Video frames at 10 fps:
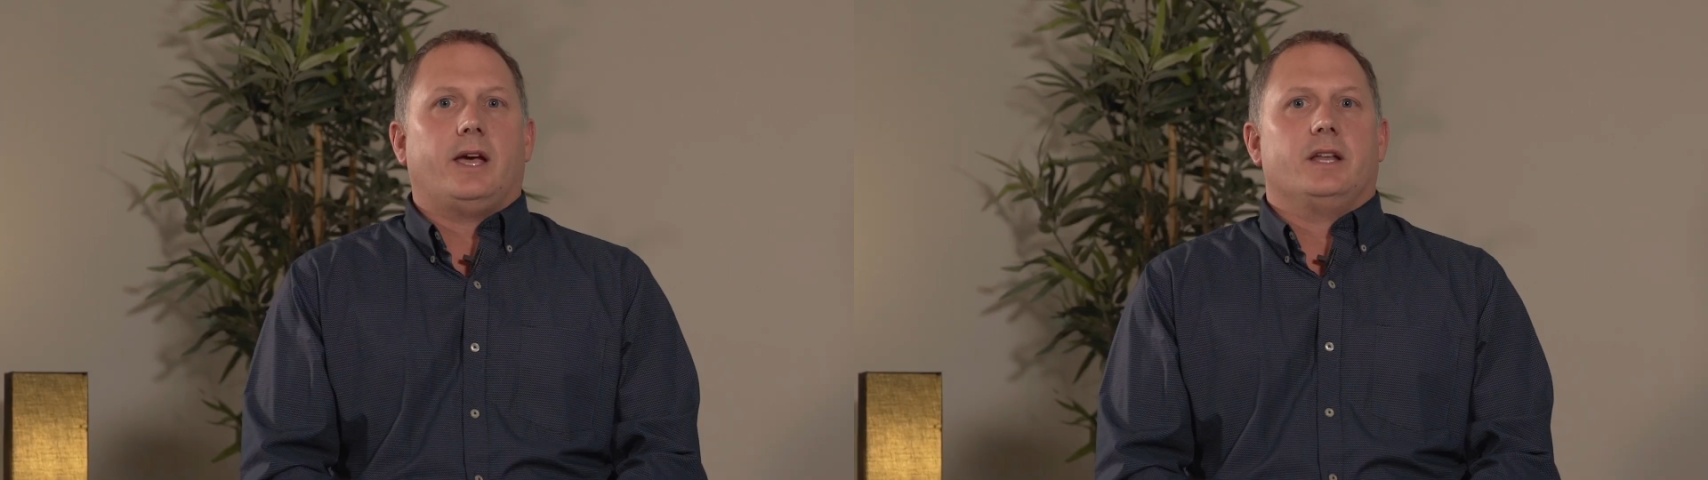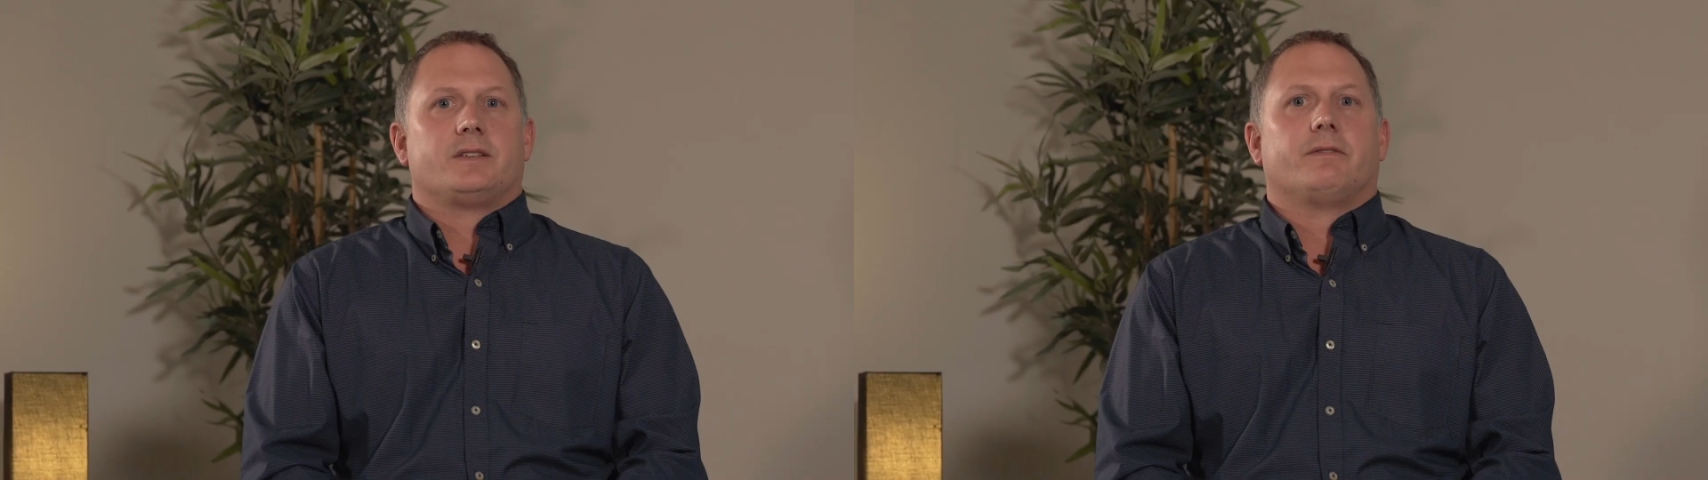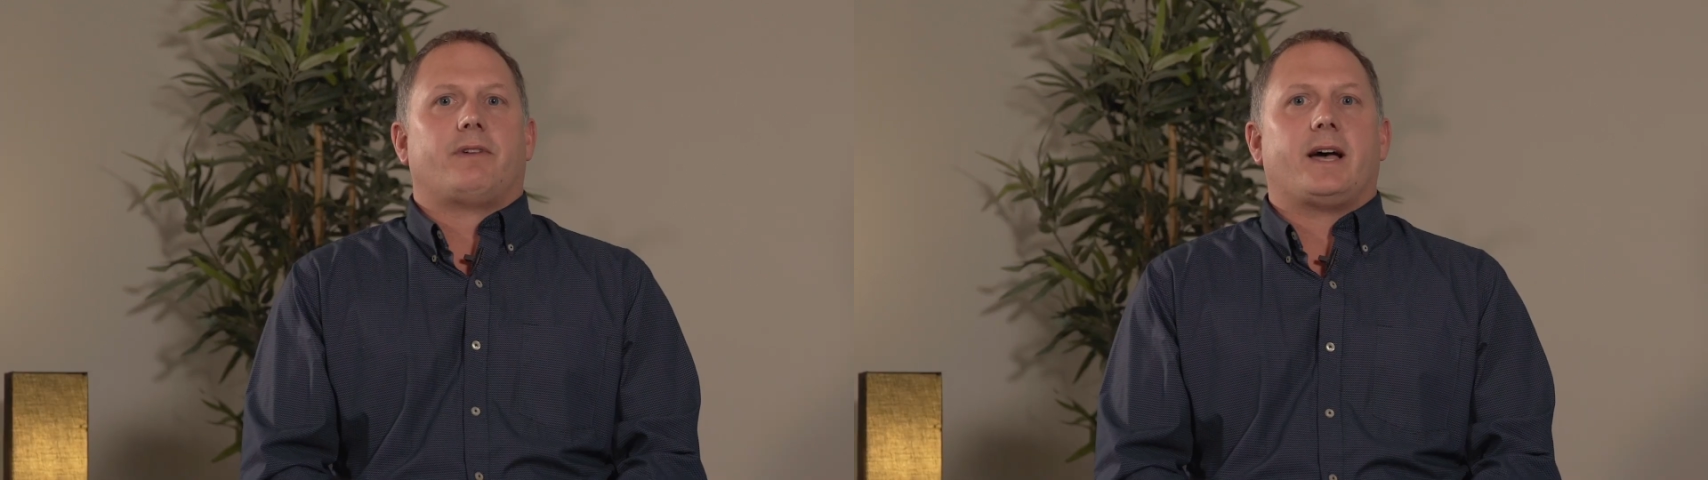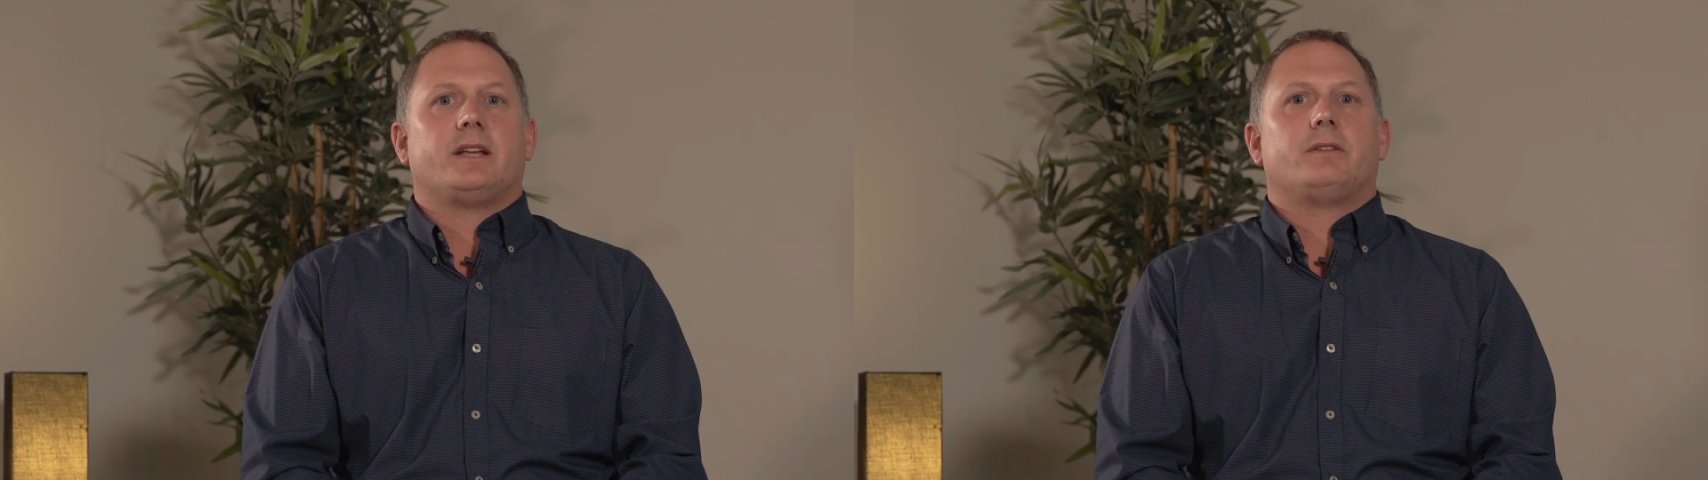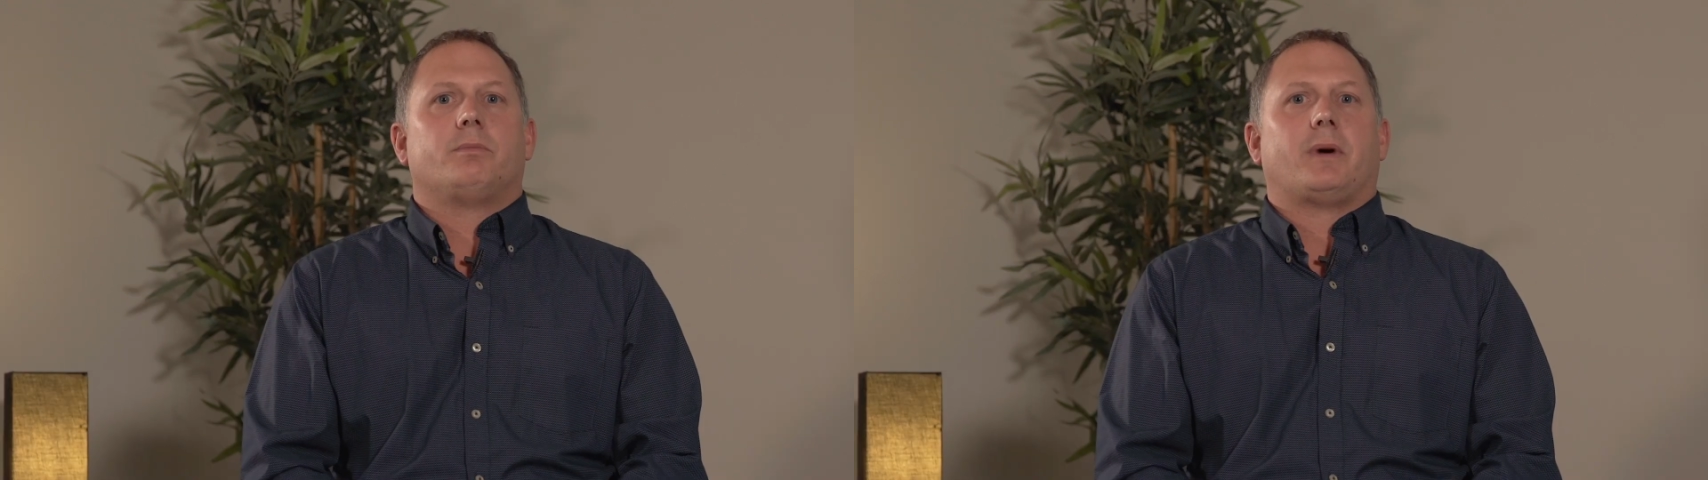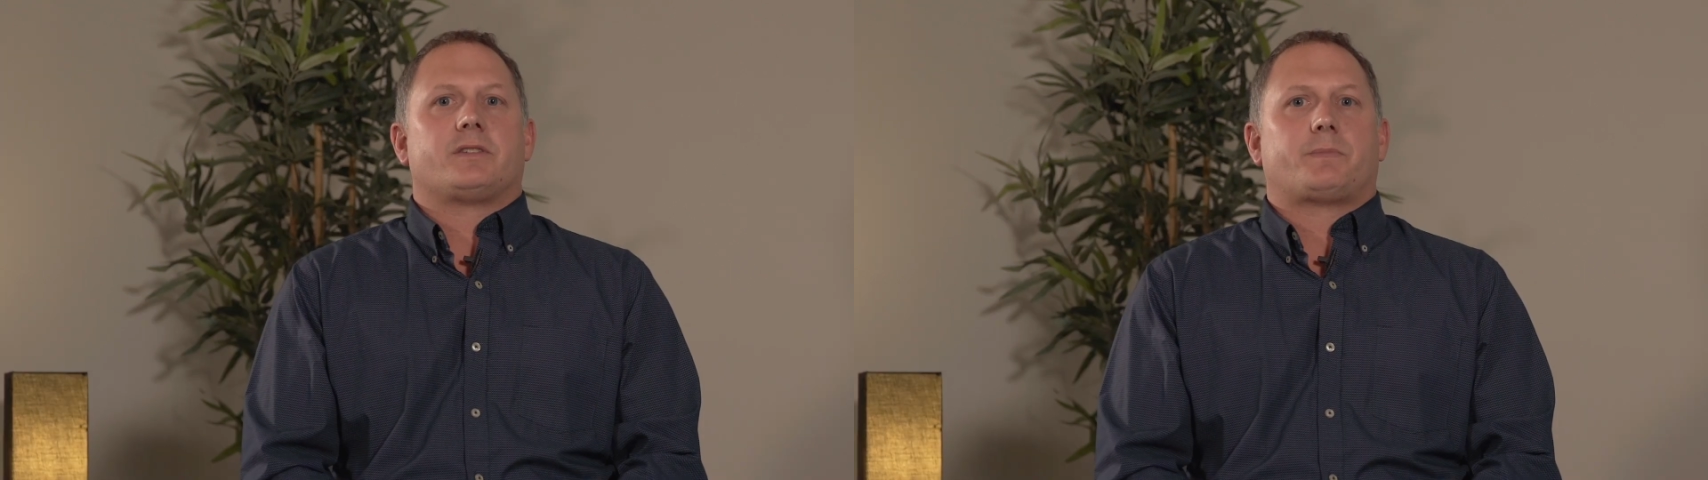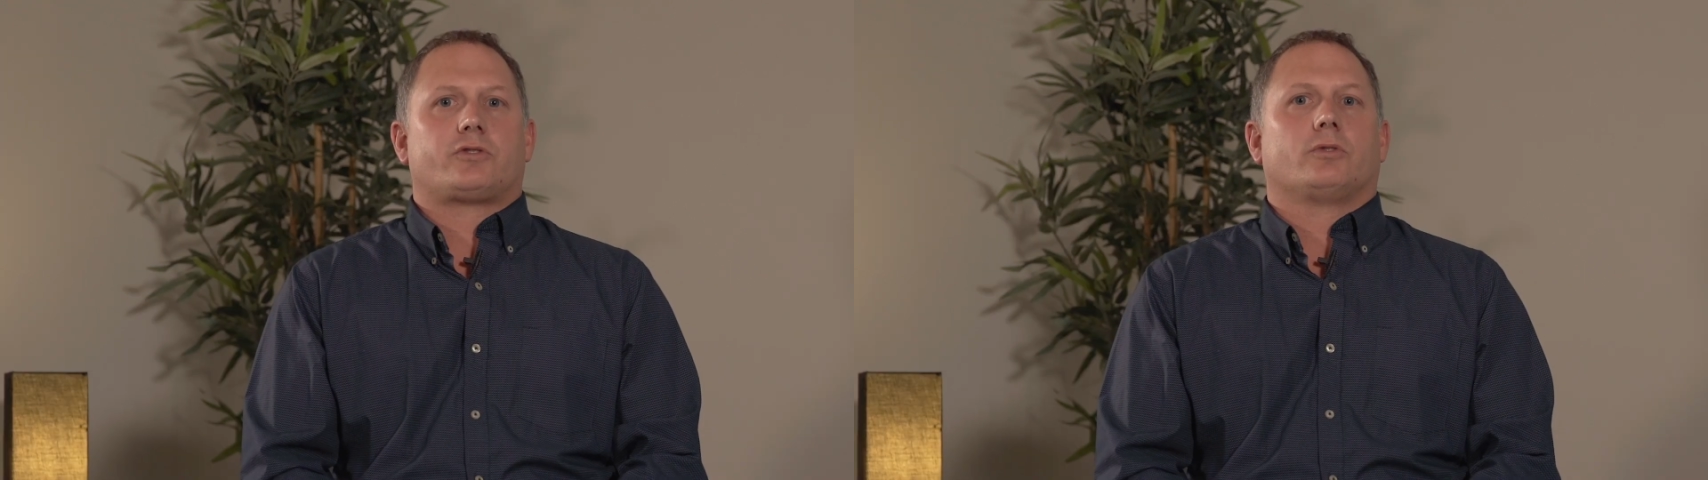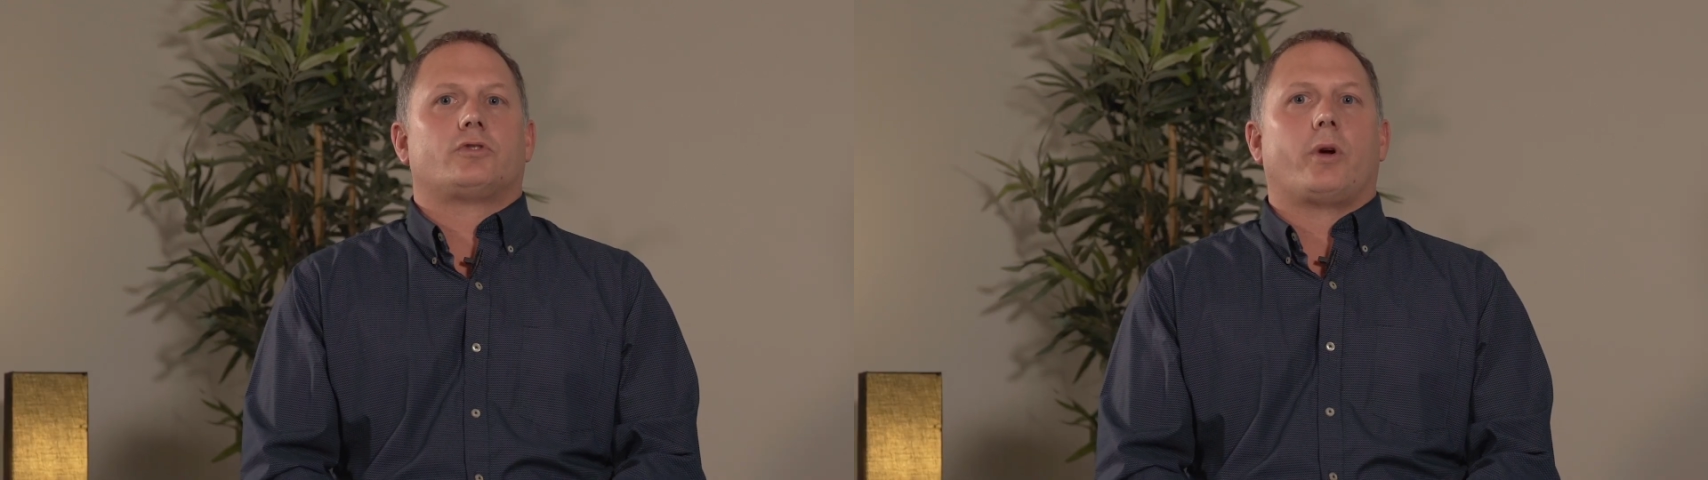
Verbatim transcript: and is divided by special